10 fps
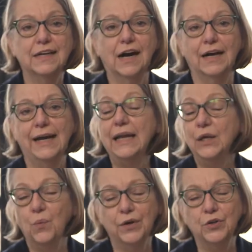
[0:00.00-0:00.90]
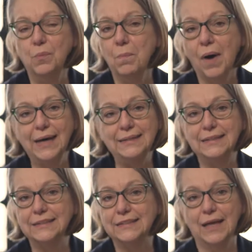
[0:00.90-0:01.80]
uh, anyone who might
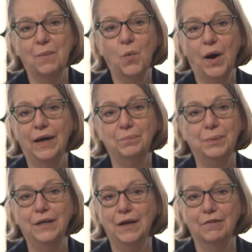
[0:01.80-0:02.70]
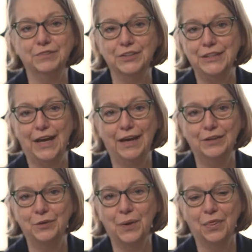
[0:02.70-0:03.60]
in some way be
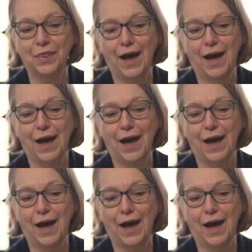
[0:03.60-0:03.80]
affiliated with